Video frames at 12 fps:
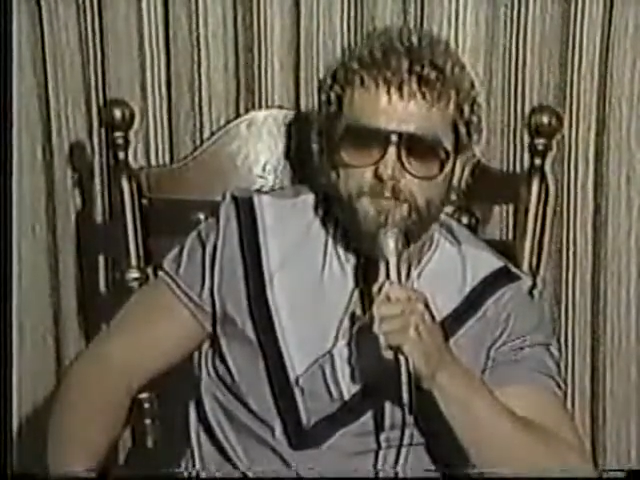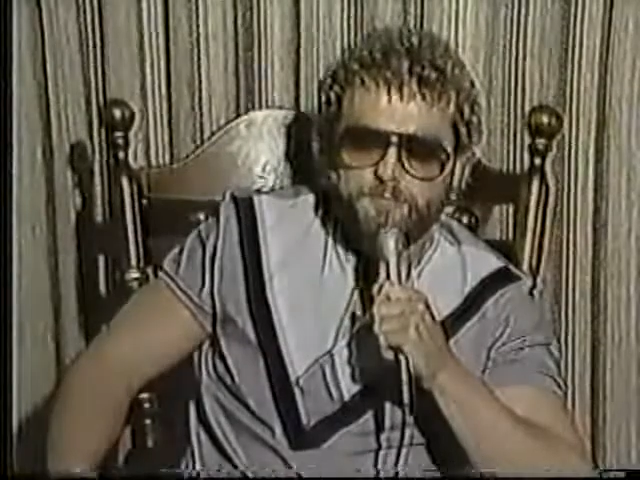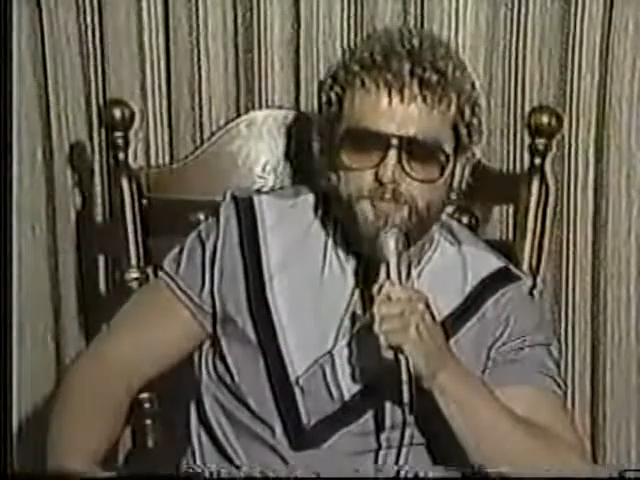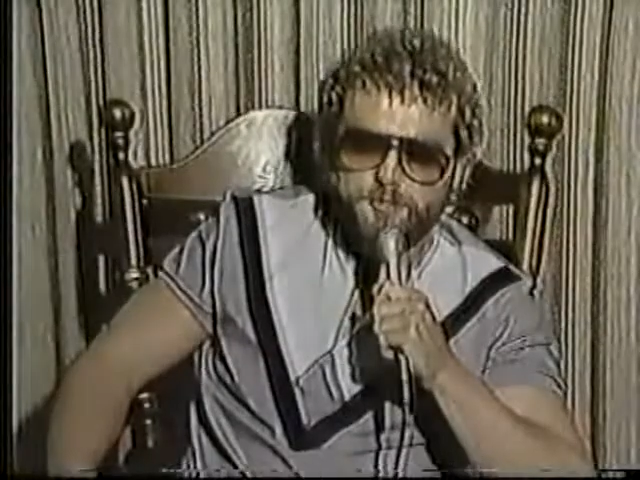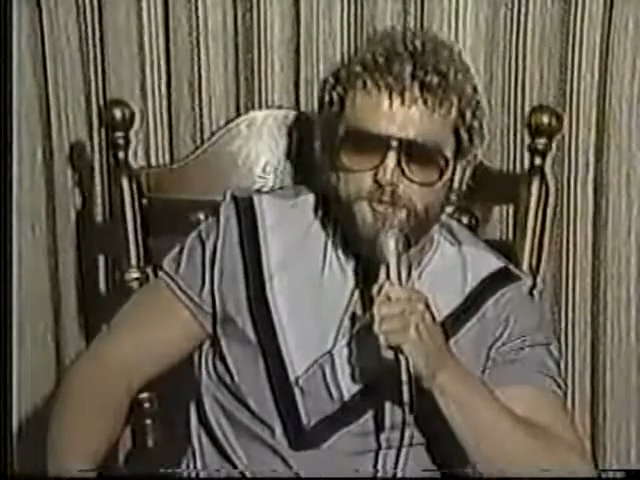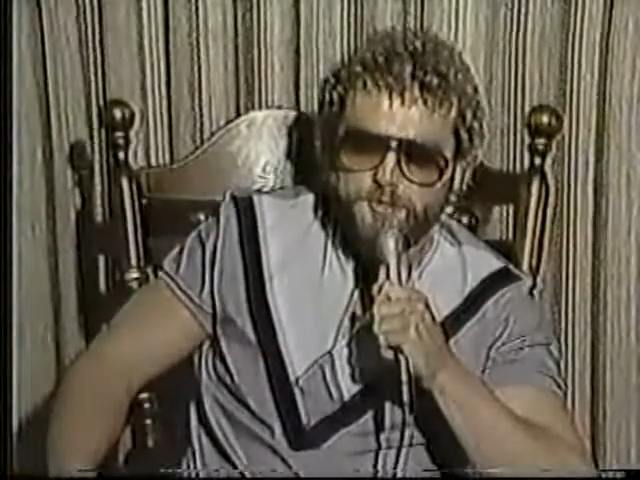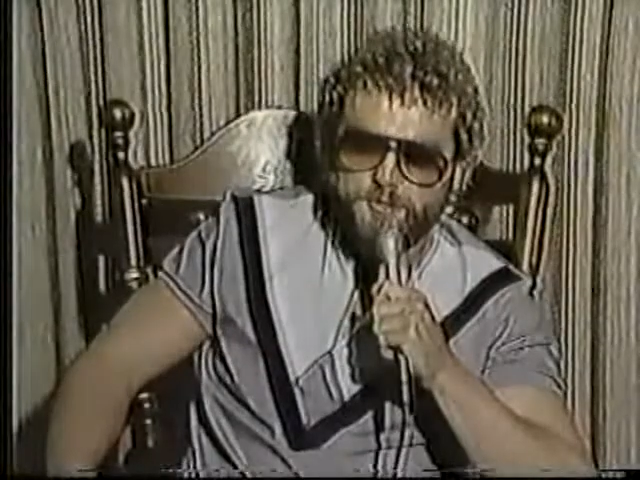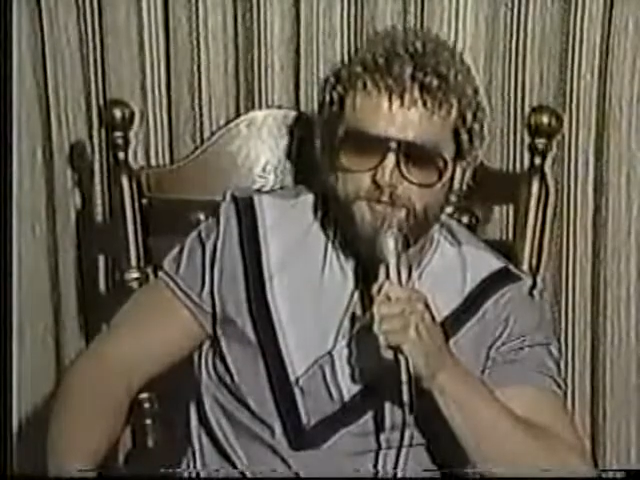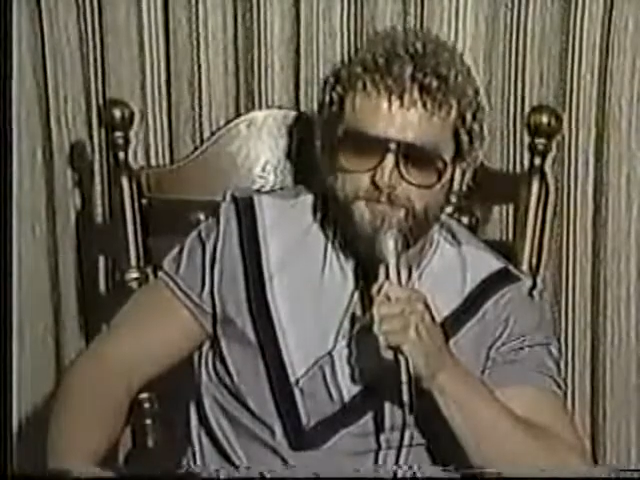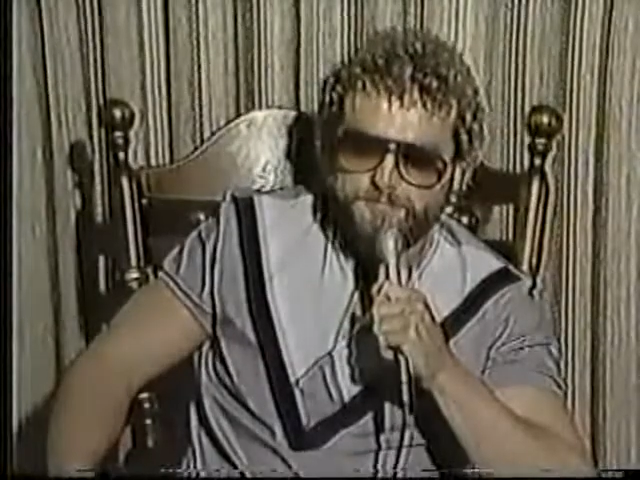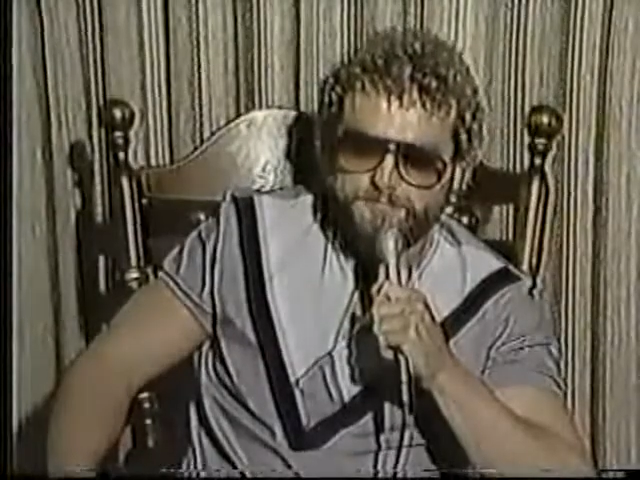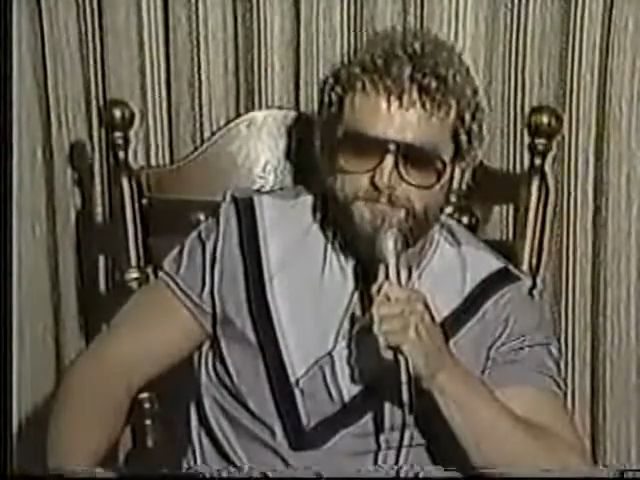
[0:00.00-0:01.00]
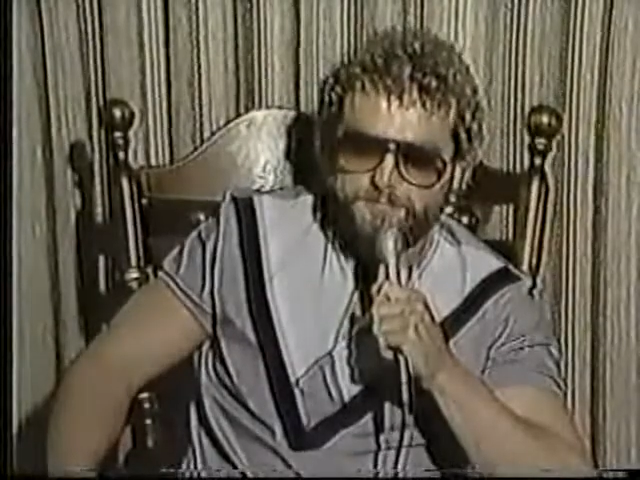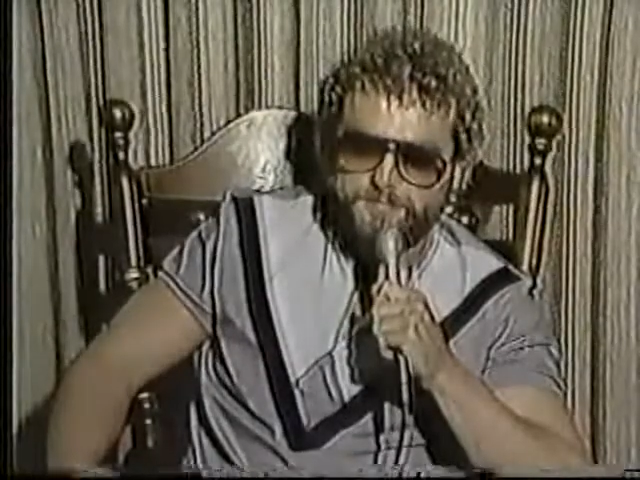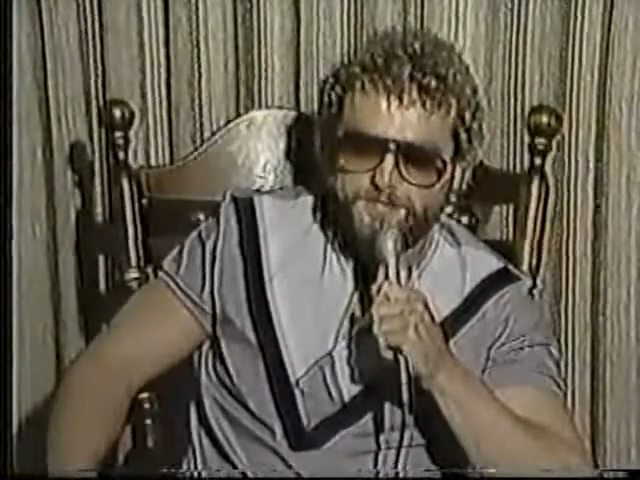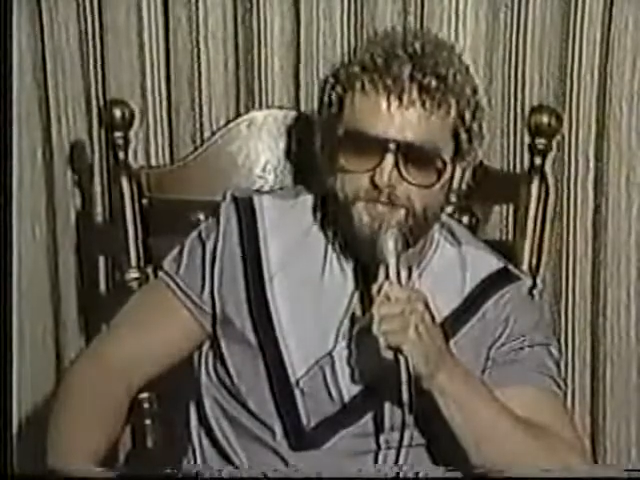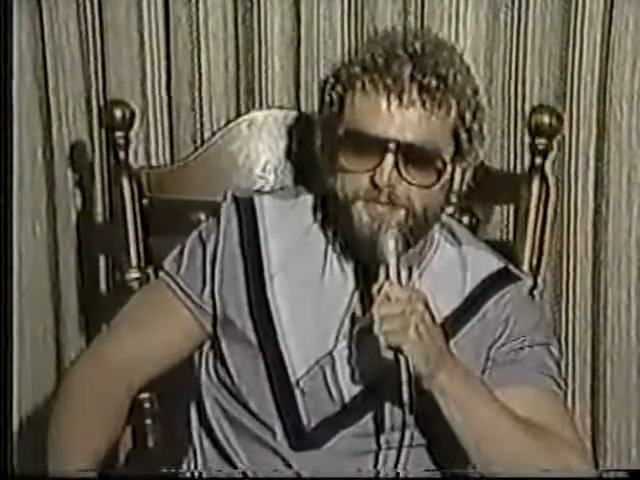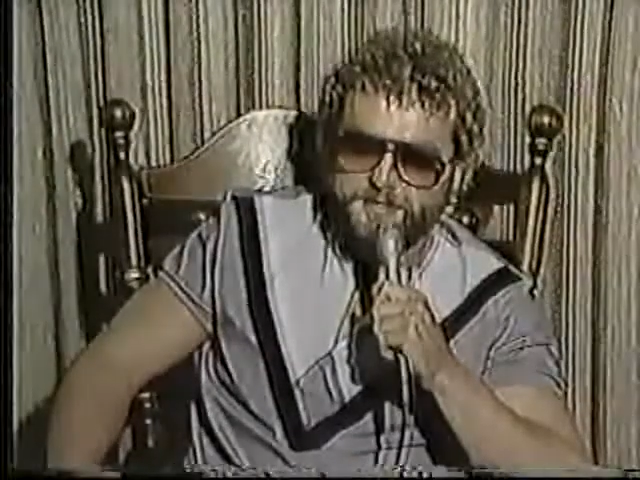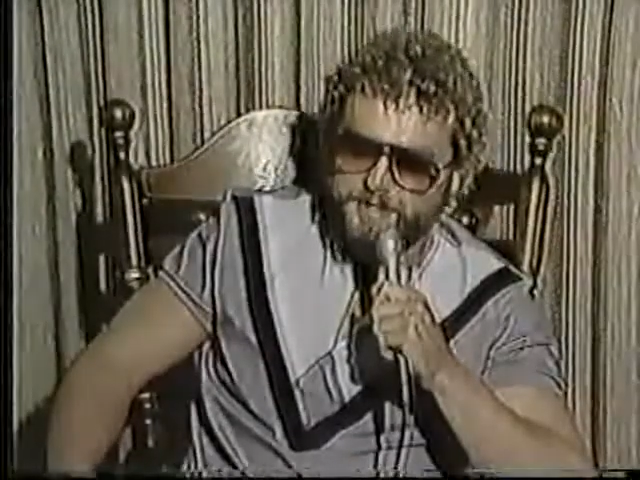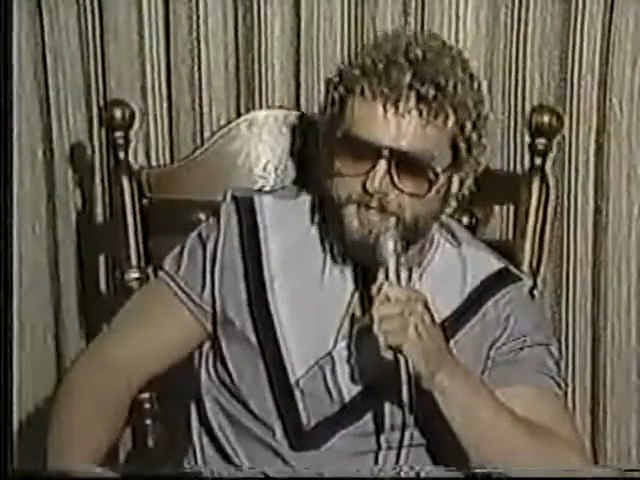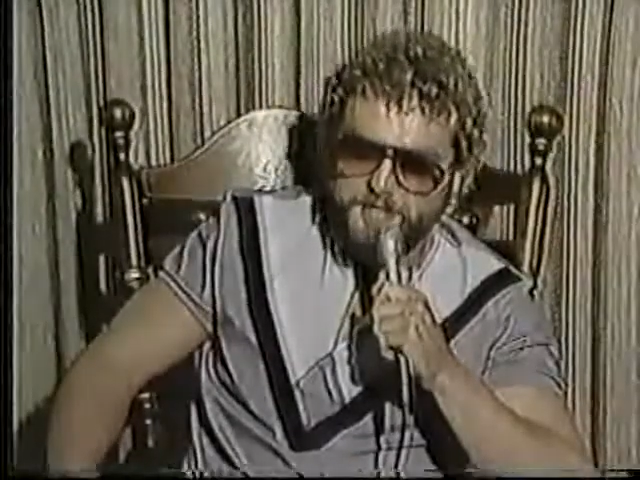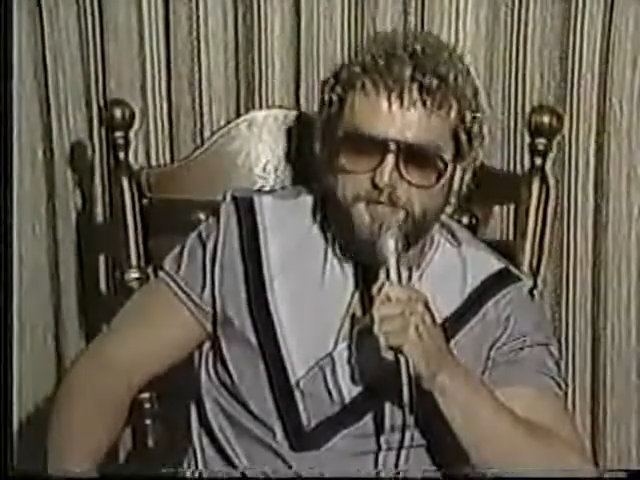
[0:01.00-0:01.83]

But you know, then he